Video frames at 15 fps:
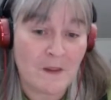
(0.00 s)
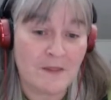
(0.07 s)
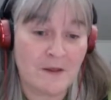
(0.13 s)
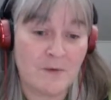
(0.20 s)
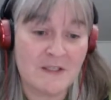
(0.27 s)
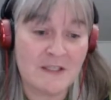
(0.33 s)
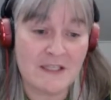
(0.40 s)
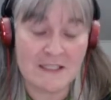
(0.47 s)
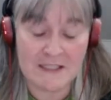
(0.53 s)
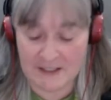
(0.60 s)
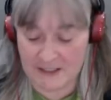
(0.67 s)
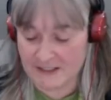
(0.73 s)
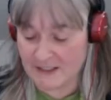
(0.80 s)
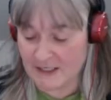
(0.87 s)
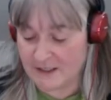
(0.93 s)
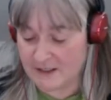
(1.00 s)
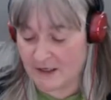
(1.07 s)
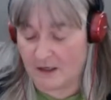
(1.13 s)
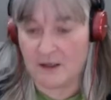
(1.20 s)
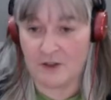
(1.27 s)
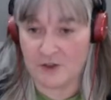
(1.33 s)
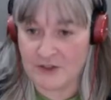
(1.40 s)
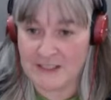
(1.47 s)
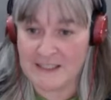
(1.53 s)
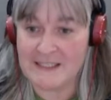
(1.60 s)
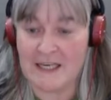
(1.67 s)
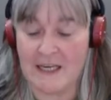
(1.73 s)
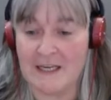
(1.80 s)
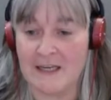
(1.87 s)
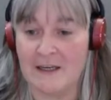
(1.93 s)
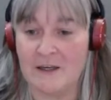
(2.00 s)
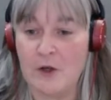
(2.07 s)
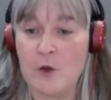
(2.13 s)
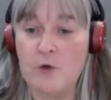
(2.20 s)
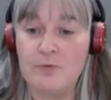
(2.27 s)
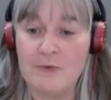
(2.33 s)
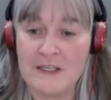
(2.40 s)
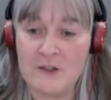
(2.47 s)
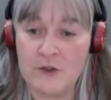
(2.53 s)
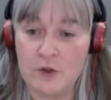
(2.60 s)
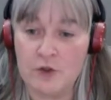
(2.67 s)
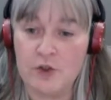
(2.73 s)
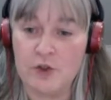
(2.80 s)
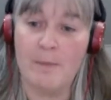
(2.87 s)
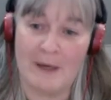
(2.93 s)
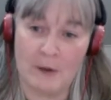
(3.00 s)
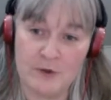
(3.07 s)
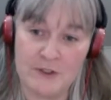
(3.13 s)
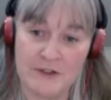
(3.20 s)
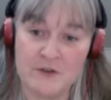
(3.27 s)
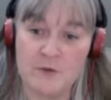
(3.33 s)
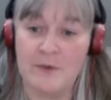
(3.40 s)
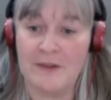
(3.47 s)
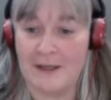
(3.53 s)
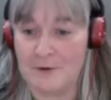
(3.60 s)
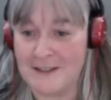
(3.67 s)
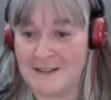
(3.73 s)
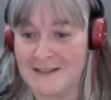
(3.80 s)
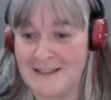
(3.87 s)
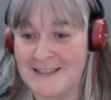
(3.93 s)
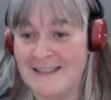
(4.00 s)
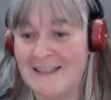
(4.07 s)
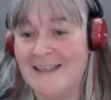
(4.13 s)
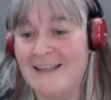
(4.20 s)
There mm-hmm. is this this adage, this saying, no research about us without us.